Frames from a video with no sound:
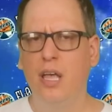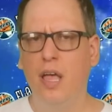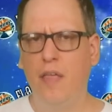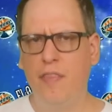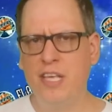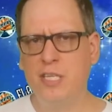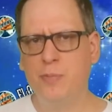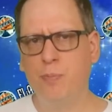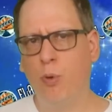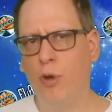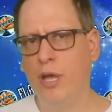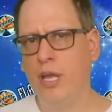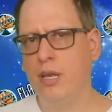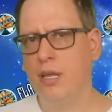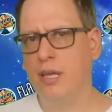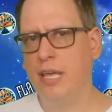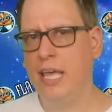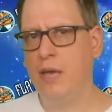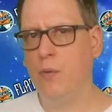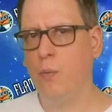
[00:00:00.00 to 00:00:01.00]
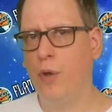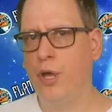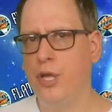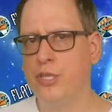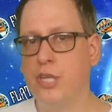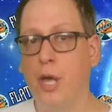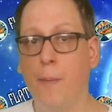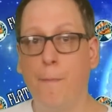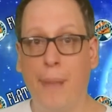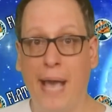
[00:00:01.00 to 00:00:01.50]
At this point, it
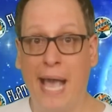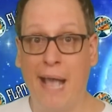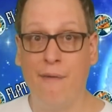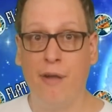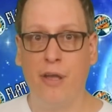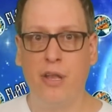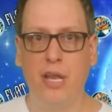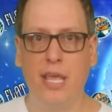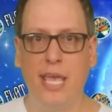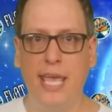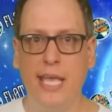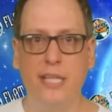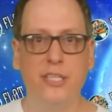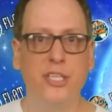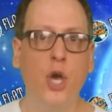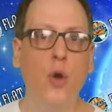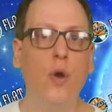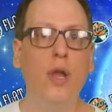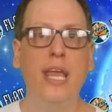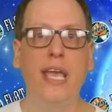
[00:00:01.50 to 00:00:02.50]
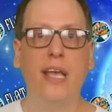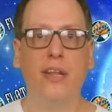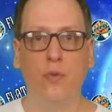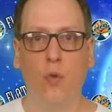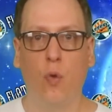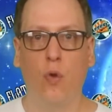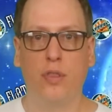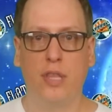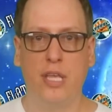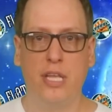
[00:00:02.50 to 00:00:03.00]
was apparent he had totally
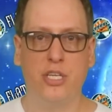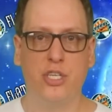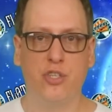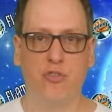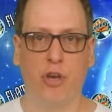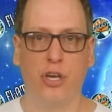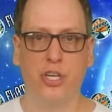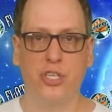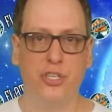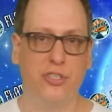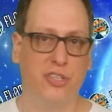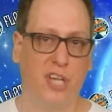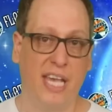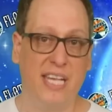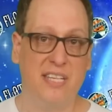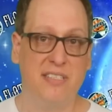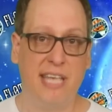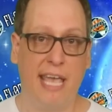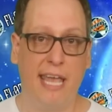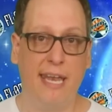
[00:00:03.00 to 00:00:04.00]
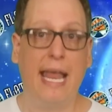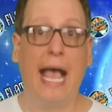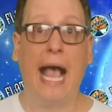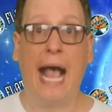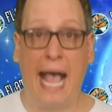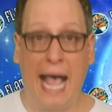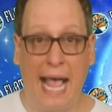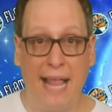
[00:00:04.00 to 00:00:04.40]
ignored the instructions I sent